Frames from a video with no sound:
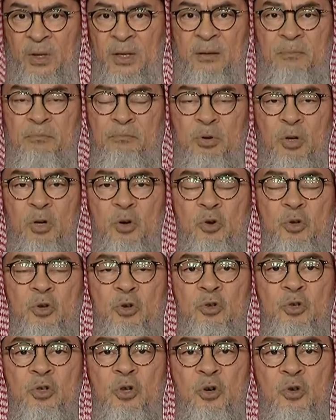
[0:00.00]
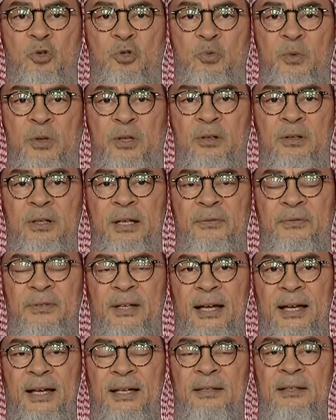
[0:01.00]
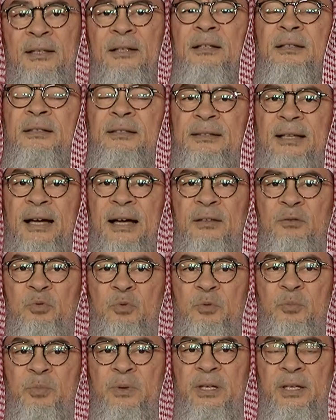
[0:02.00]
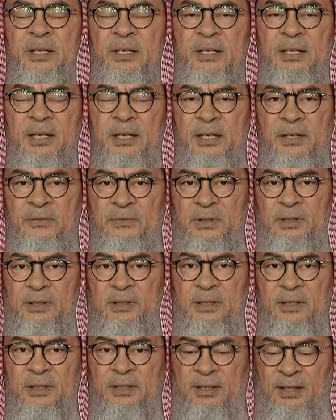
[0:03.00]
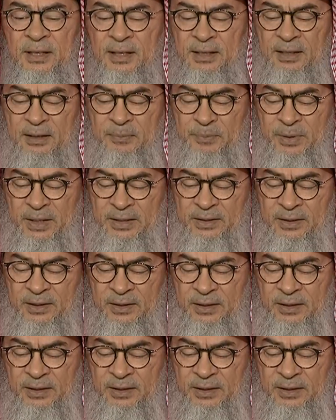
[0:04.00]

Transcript: blow your nose with your left hand, that would be e even uh, better